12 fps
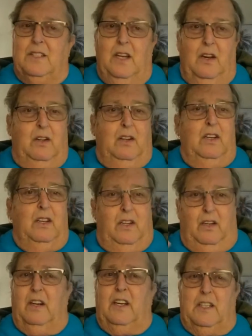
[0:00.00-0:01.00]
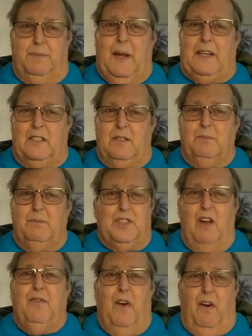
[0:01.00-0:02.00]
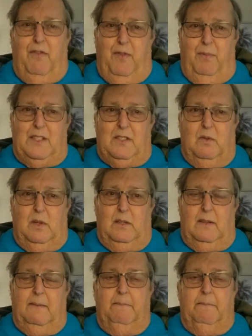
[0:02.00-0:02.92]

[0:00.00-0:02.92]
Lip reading: So you're going to expect some snowfall from this one.